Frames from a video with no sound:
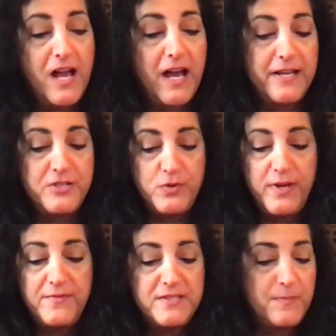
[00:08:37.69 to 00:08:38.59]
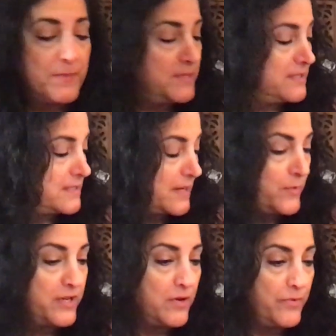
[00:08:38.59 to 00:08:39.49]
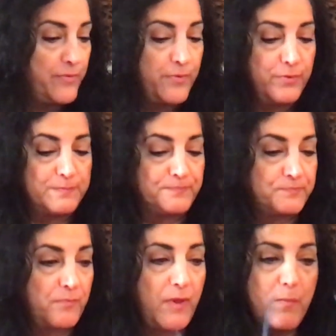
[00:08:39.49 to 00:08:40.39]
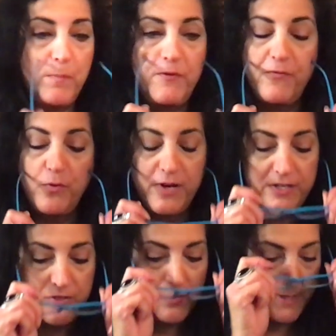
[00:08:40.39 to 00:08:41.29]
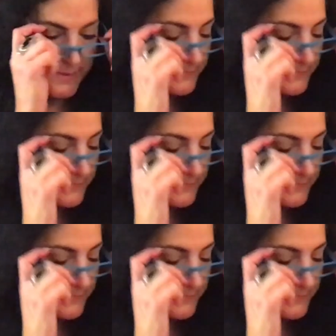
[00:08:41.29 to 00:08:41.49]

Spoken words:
I do have some empties that I want to go through. But before I do that,